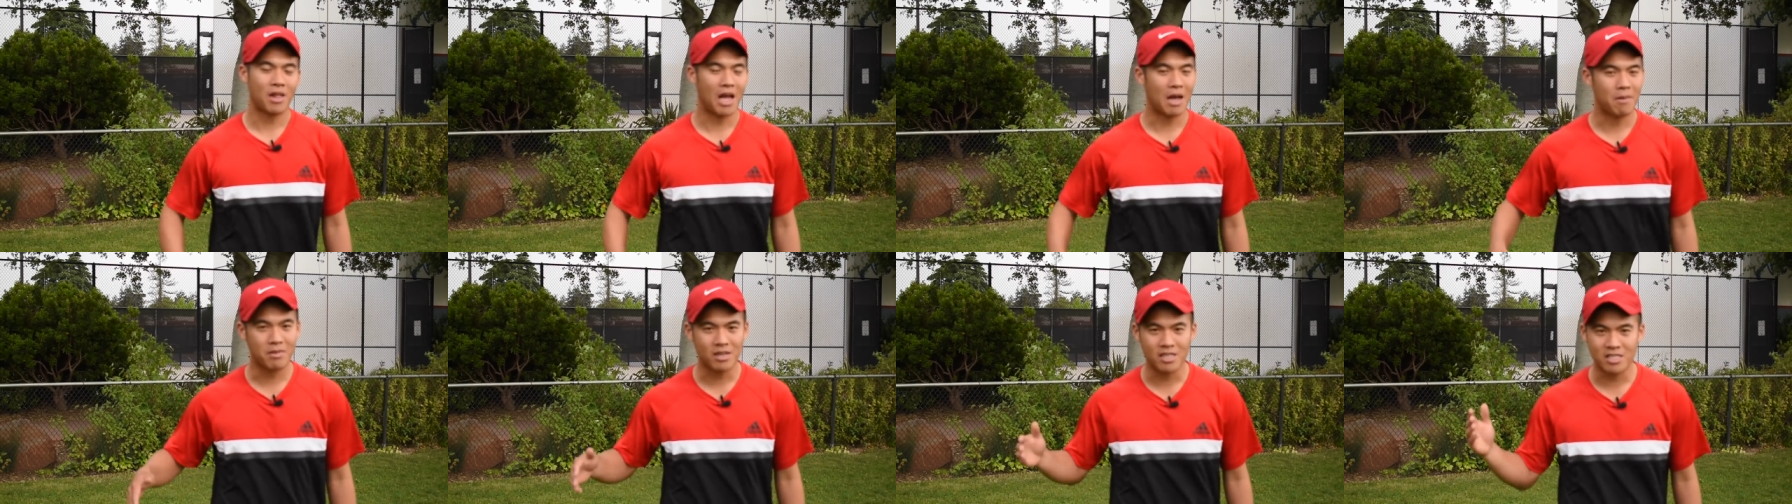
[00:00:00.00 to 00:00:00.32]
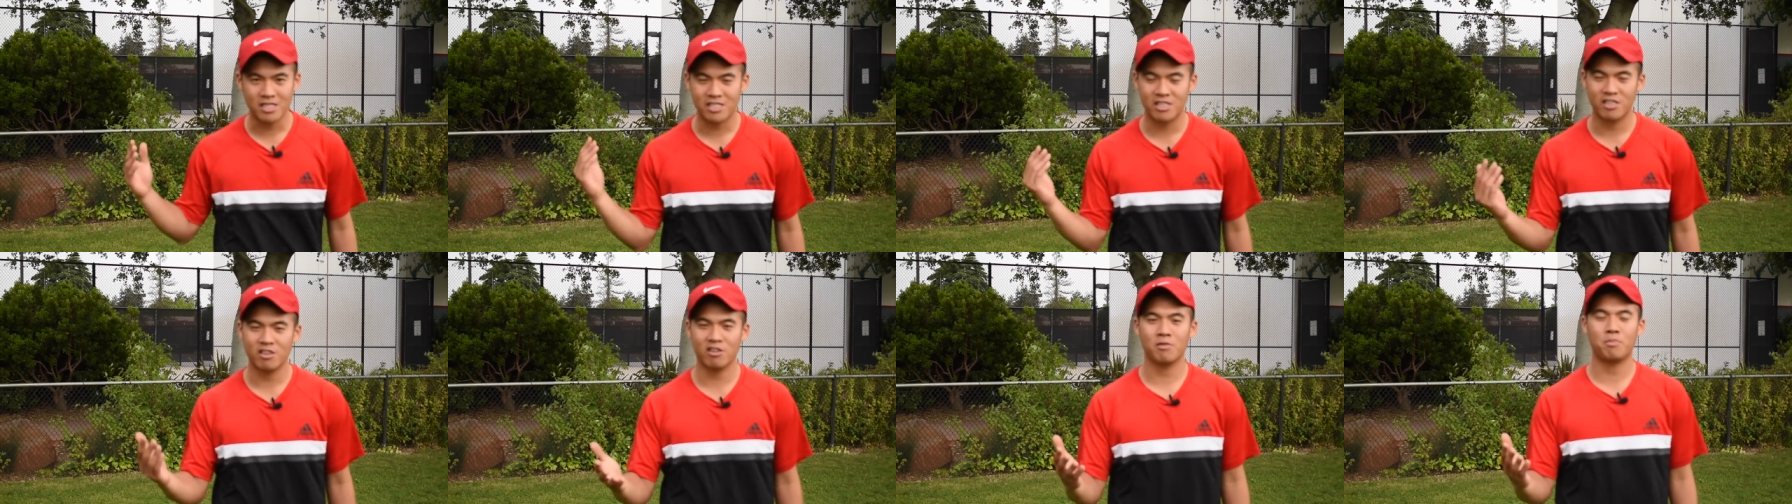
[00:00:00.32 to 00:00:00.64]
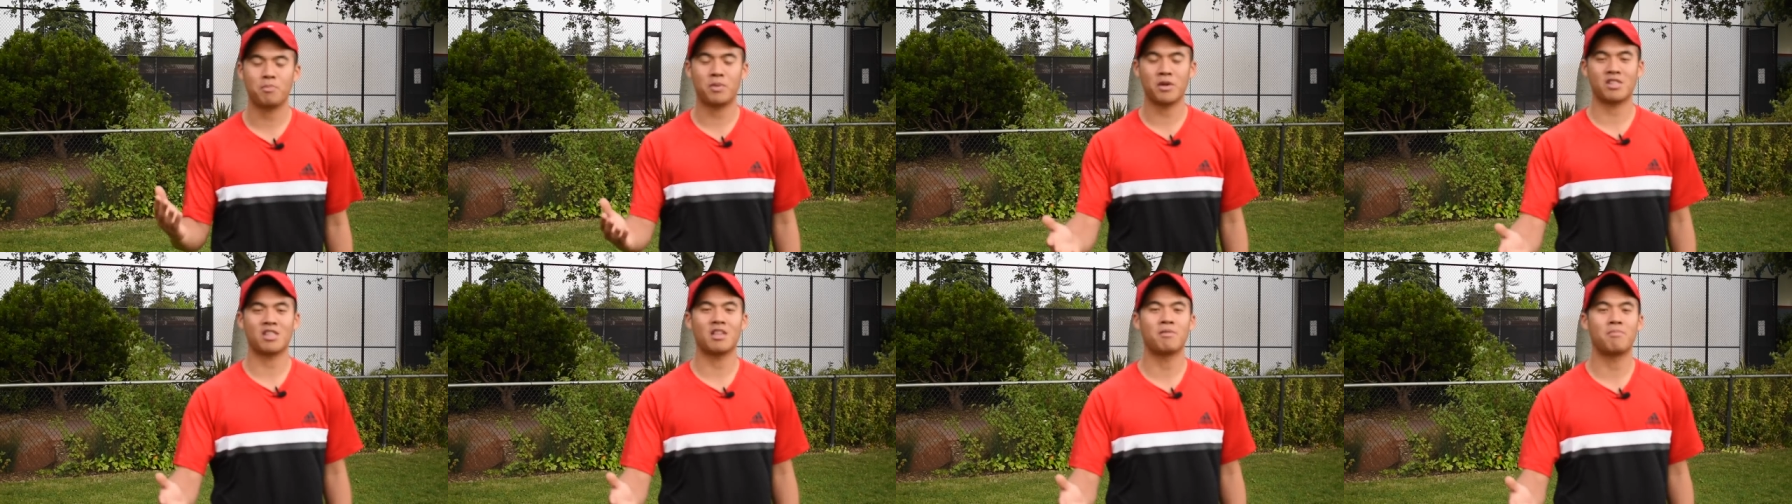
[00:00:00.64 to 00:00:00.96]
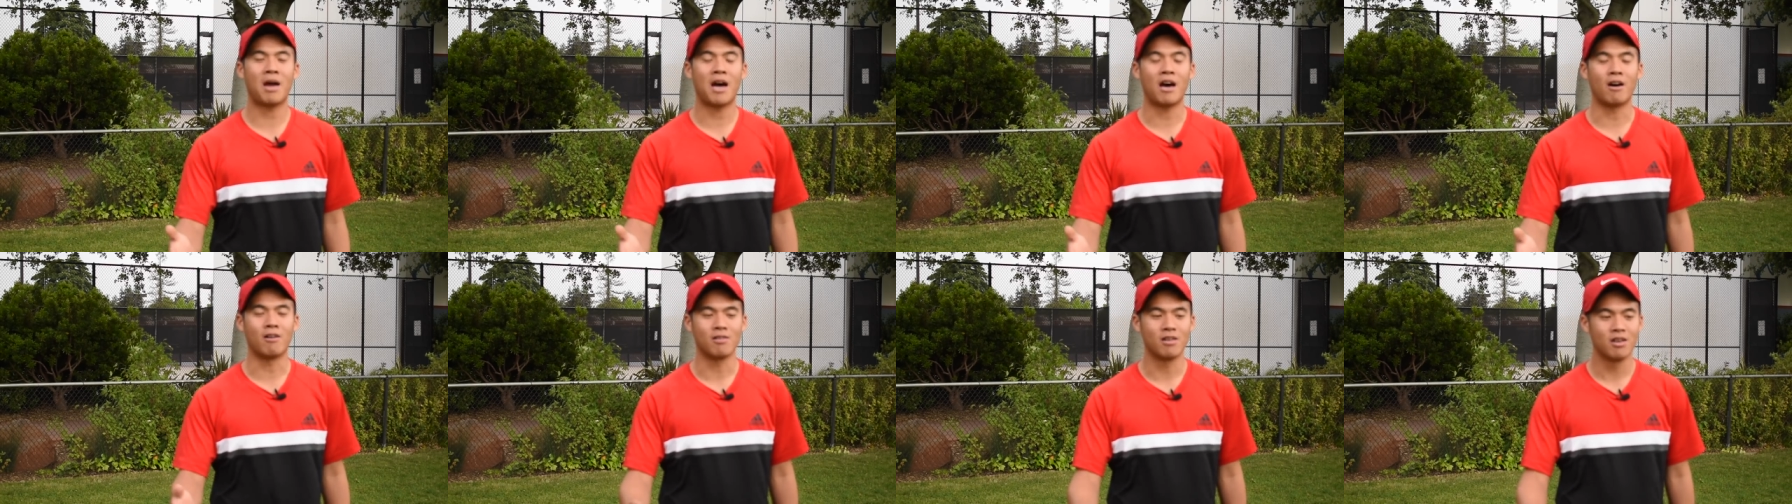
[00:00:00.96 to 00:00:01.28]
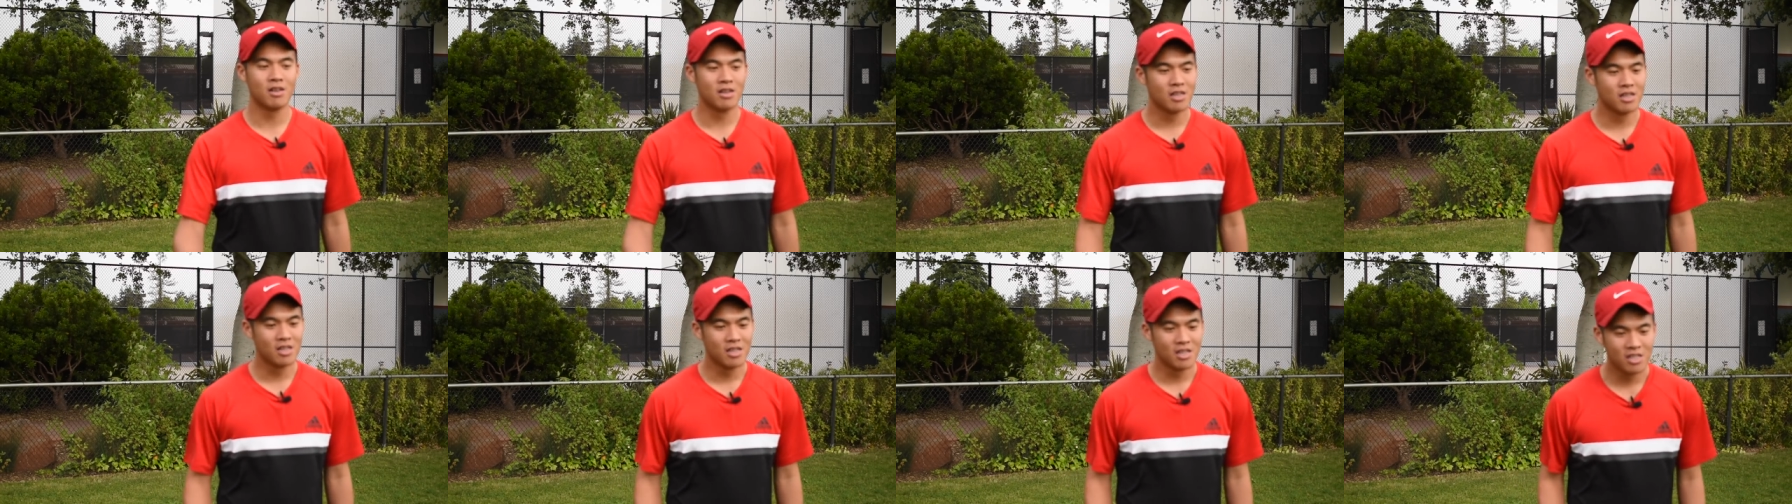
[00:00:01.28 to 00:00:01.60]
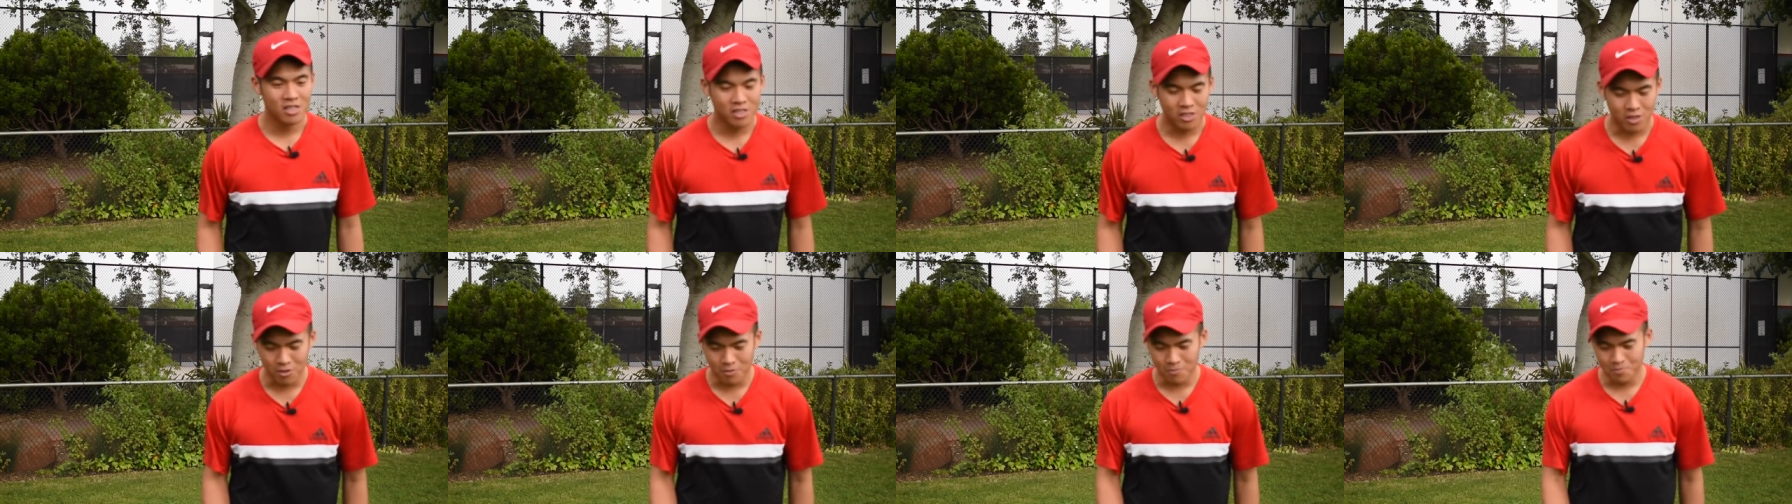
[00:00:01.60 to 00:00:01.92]
I'm going to still put them out.
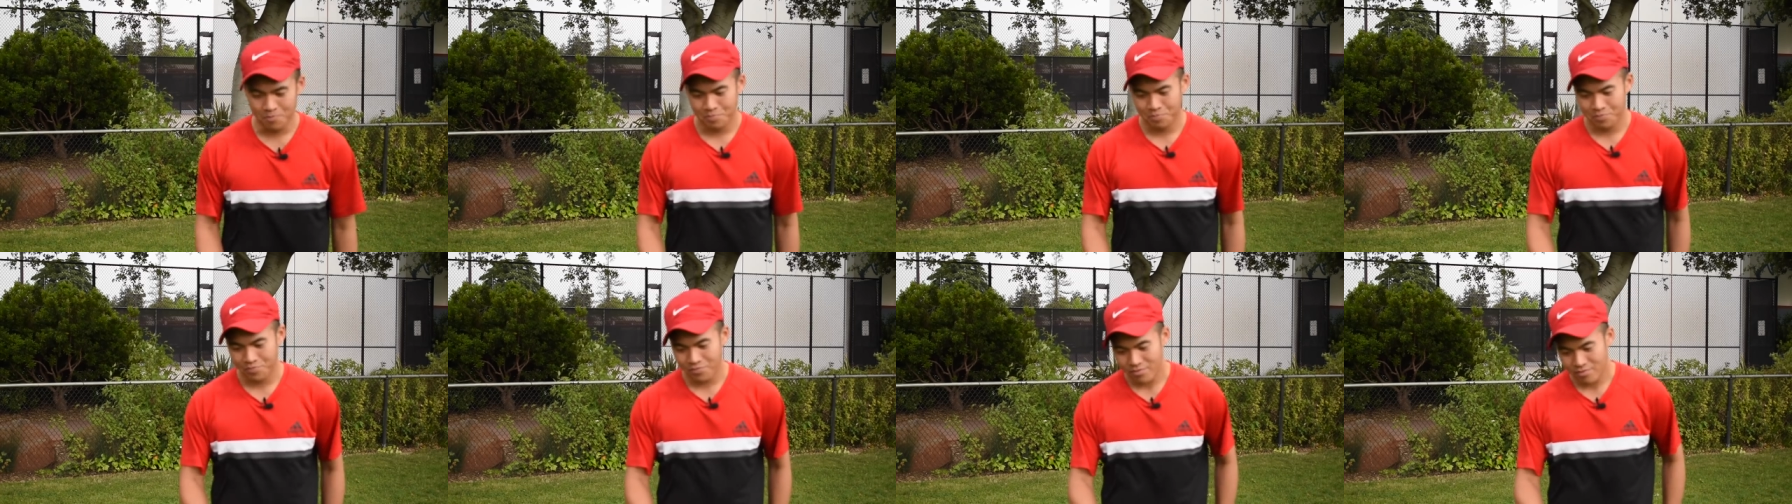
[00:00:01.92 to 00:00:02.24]
So